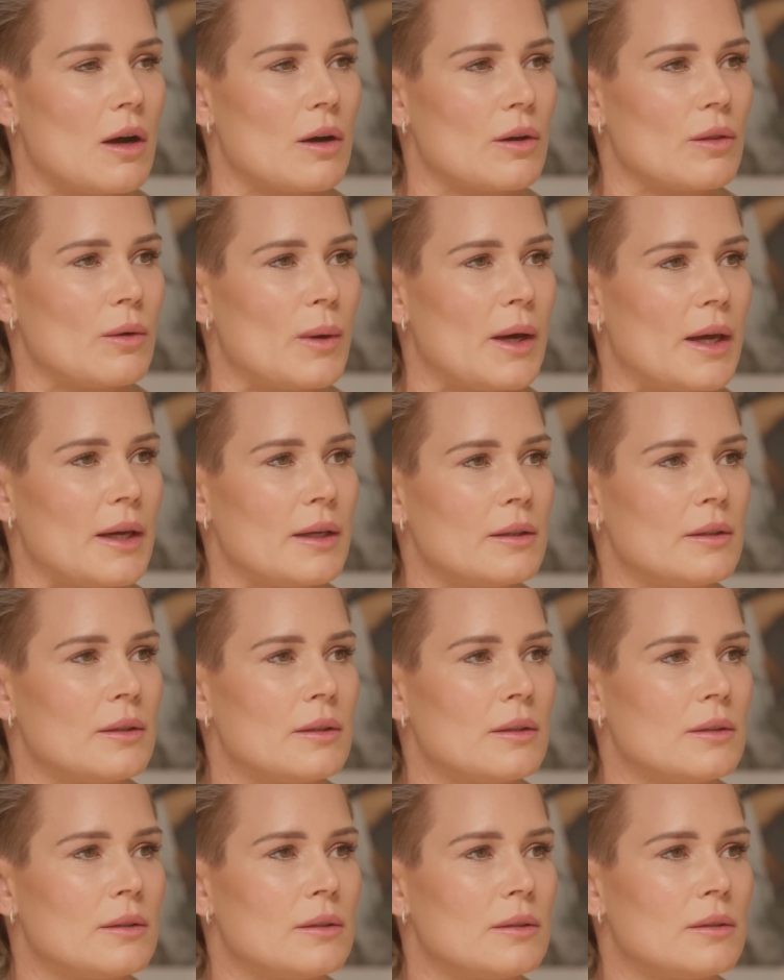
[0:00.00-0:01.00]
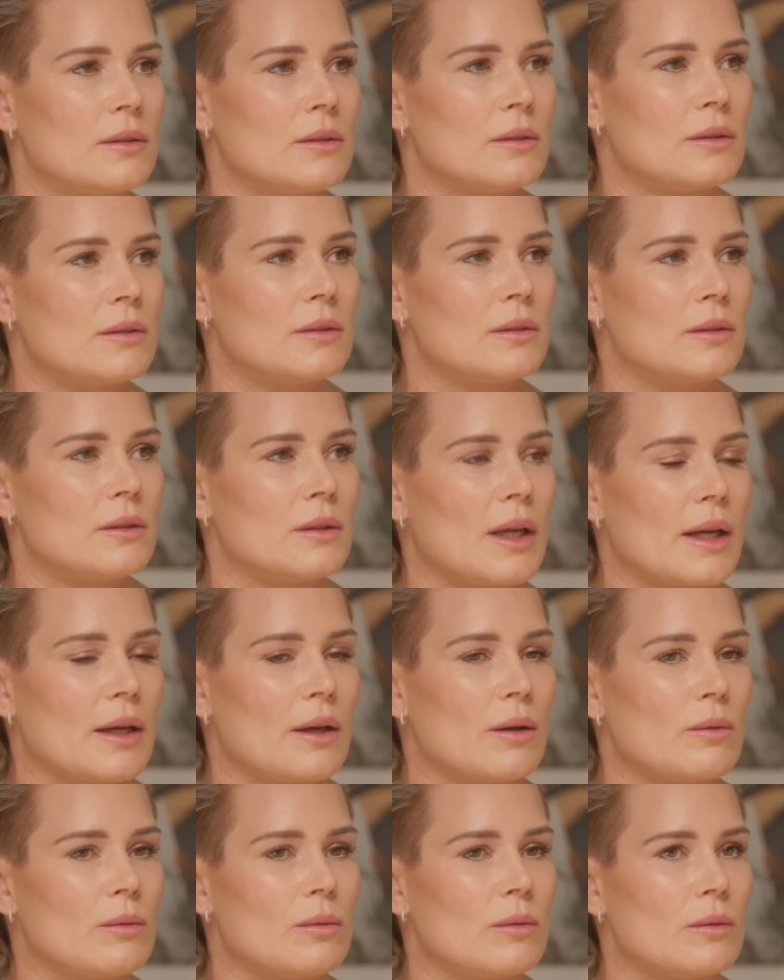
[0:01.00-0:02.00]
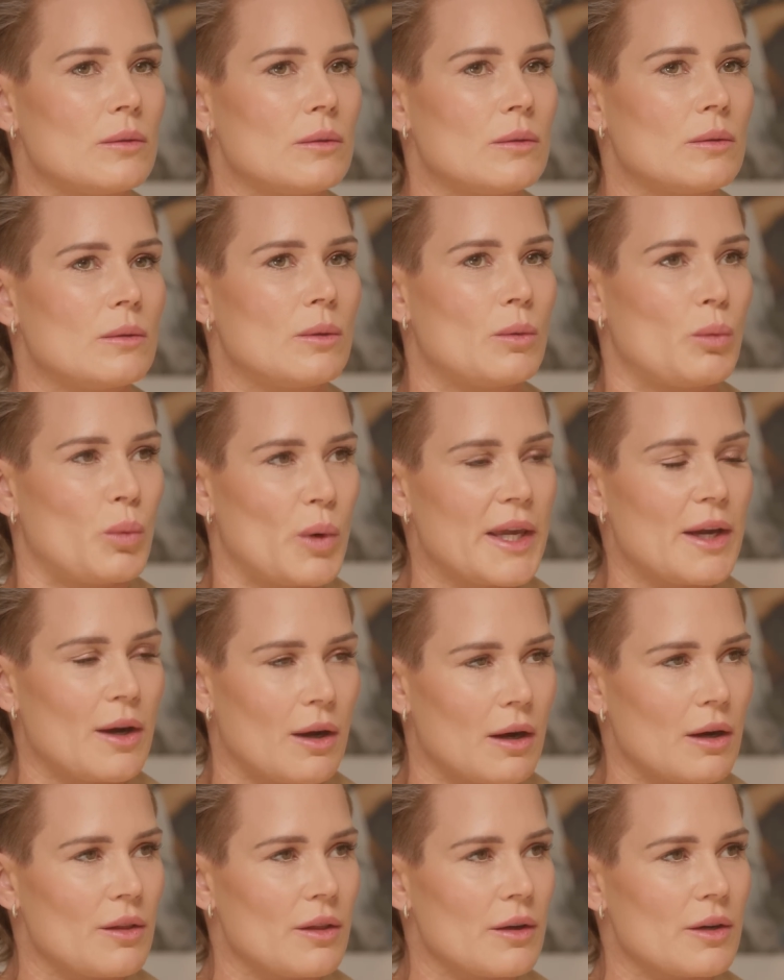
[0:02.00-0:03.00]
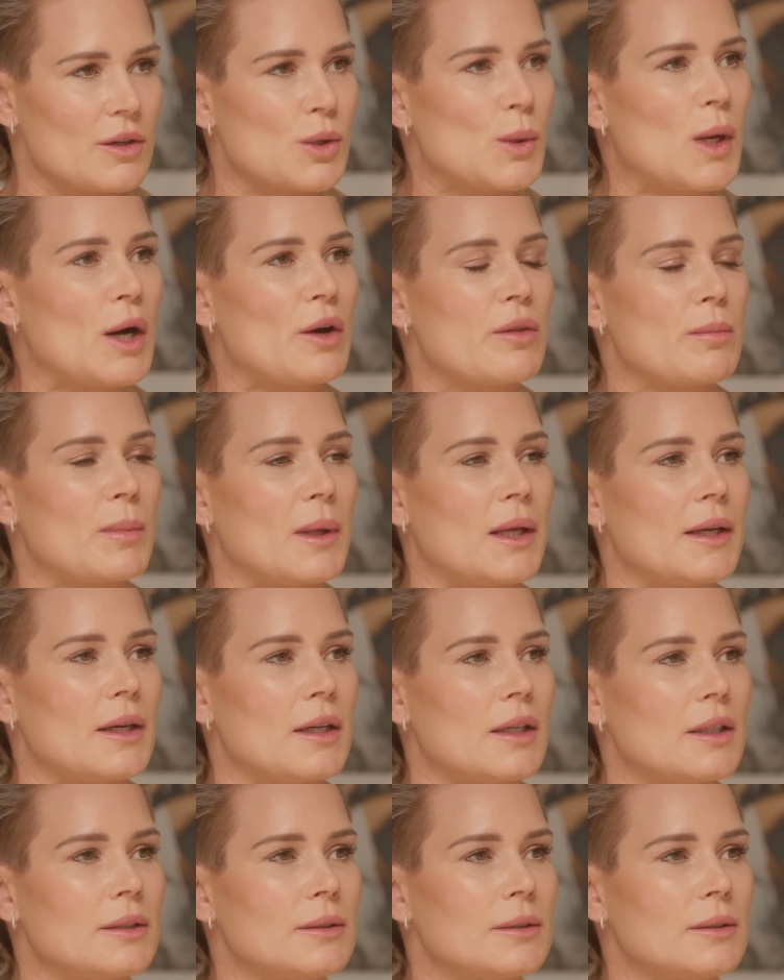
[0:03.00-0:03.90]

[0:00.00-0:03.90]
along the way yeah for sure like we are their 12th player